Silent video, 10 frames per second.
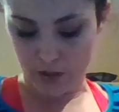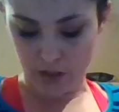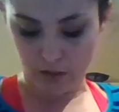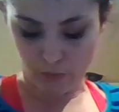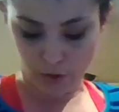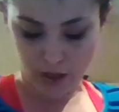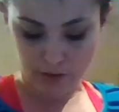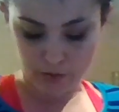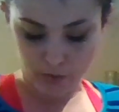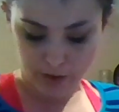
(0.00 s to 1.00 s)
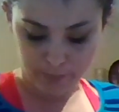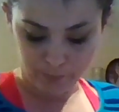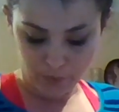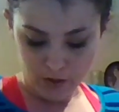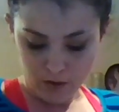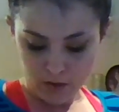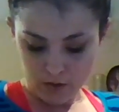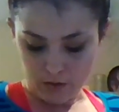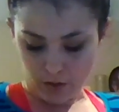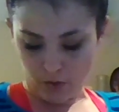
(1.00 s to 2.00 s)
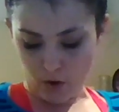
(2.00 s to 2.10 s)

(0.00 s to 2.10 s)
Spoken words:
that didn't work out so well. So,